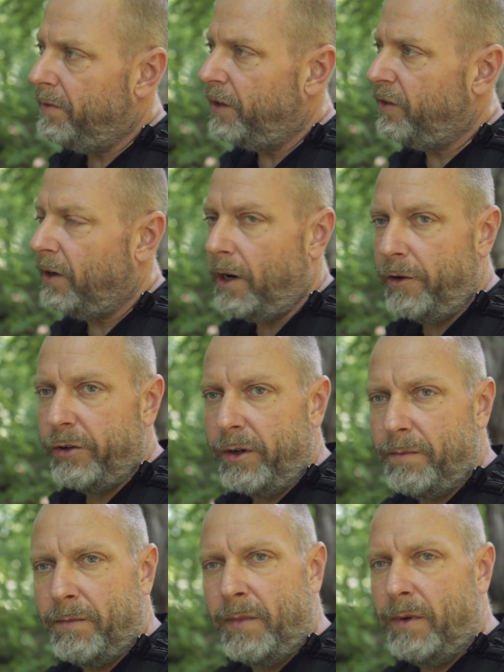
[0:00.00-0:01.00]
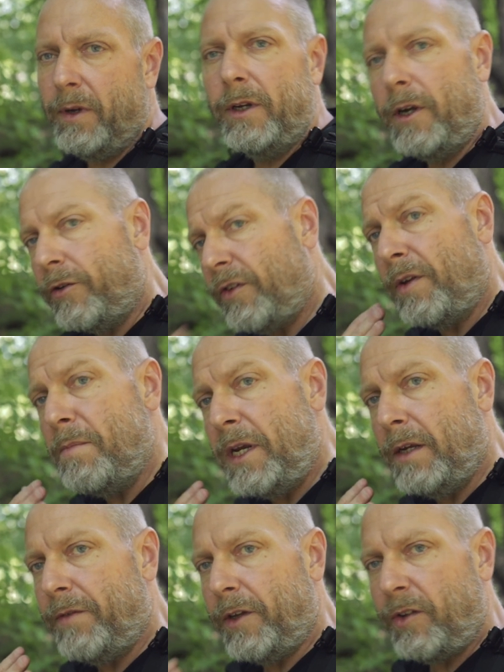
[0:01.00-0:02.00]
investigation and not just a
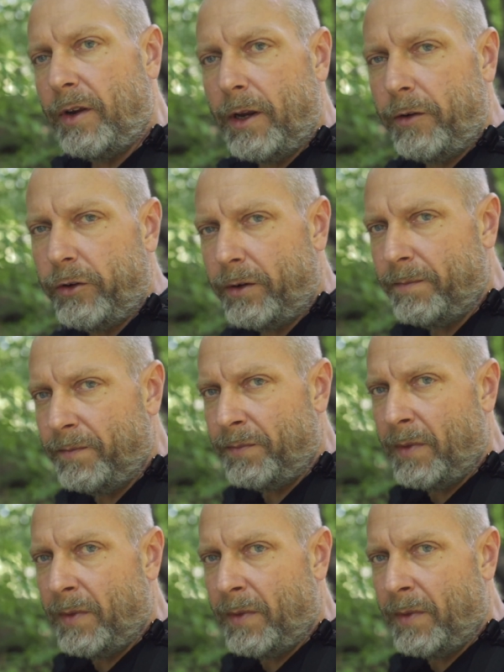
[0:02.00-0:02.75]
me investigation.